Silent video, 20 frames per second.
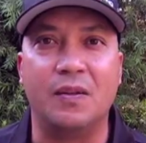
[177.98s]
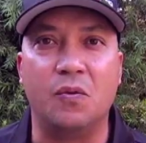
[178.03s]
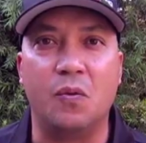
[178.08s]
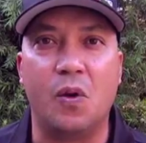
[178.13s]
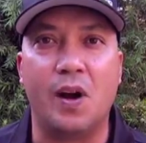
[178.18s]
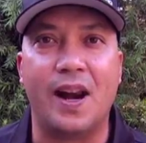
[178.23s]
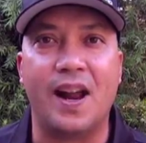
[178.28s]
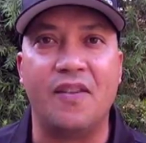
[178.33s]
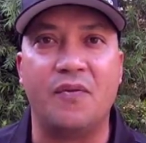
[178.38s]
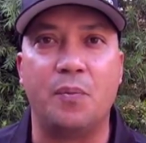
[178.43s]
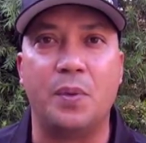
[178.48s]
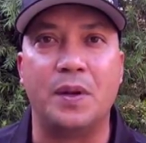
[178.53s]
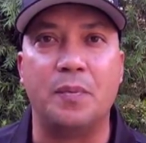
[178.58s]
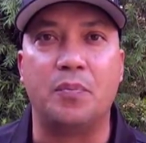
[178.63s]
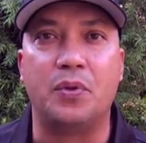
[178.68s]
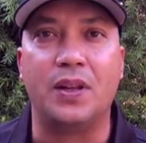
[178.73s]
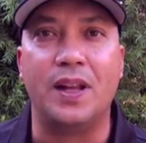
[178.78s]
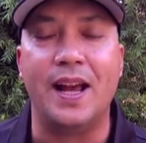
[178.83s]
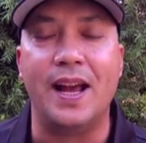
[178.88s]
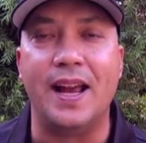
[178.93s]
what I've been
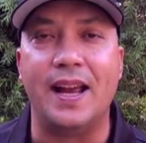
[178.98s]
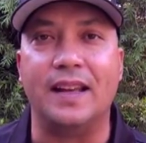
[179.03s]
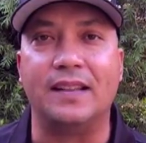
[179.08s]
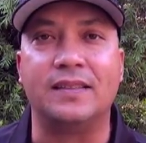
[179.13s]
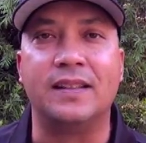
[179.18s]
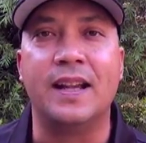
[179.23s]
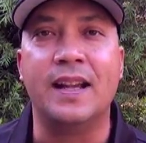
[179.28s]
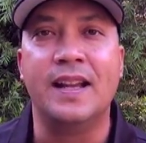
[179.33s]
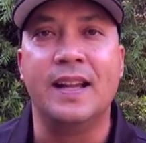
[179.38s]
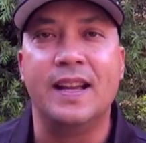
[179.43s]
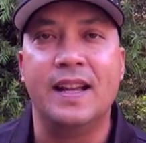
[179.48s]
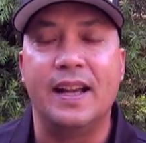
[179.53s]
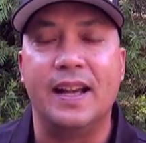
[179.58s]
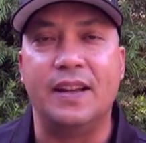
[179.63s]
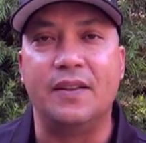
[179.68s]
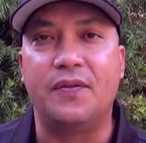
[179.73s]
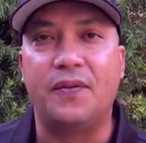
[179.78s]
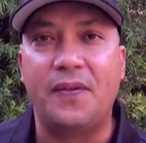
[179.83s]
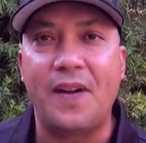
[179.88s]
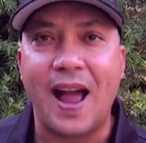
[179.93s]
playing.
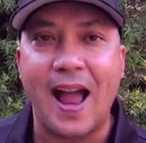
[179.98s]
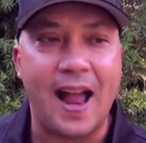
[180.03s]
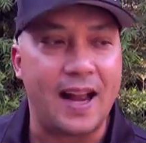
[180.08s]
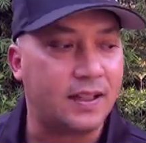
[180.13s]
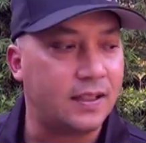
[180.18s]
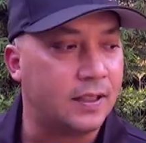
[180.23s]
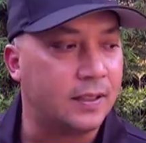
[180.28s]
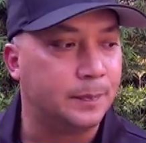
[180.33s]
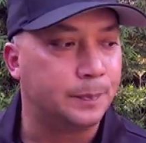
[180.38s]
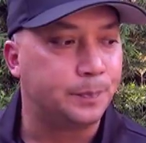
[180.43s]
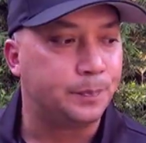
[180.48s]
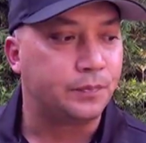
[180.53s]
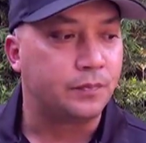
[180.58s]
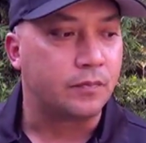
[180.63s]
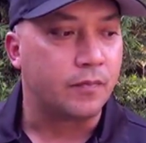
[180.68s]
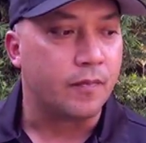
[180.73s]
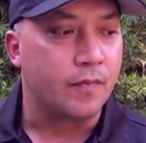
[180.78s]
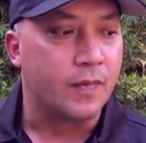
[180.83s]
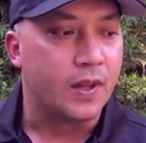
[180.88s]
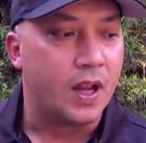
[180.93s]
In fact,
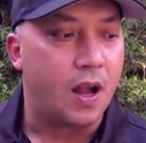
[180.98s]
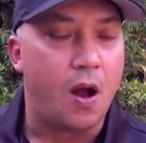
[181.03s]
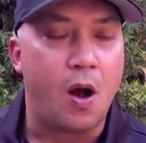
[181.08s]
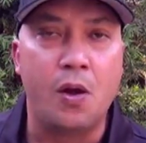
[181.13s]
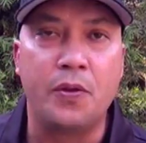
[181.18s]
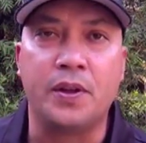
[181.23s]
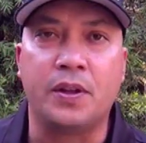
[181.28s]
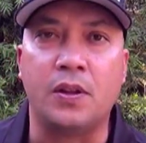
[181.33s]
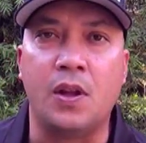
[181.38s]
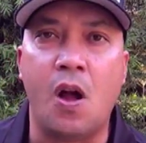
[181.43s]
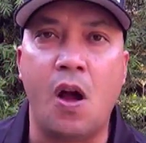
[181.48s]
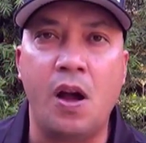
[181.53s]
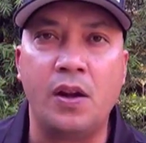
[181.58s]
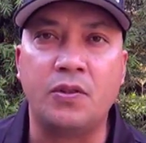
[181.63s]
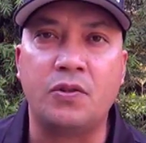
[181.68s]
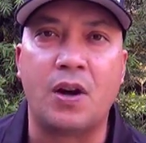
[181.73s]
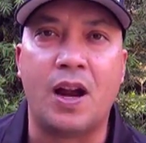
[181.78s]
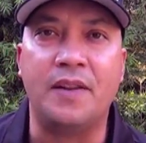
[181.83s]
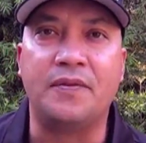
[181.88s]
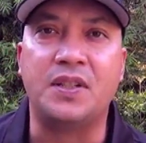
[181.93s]
all the long
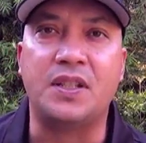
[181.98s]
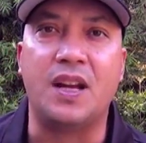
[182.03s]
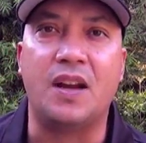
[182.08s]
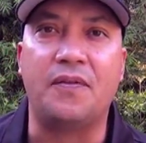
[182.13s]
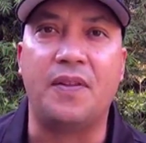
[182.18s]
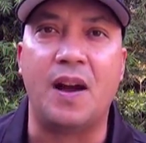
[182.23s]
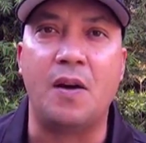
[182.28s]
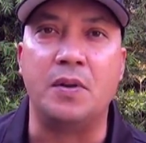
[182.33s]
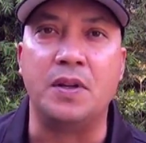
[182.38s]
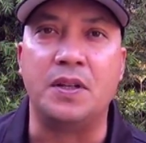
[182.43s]
drive stuff I was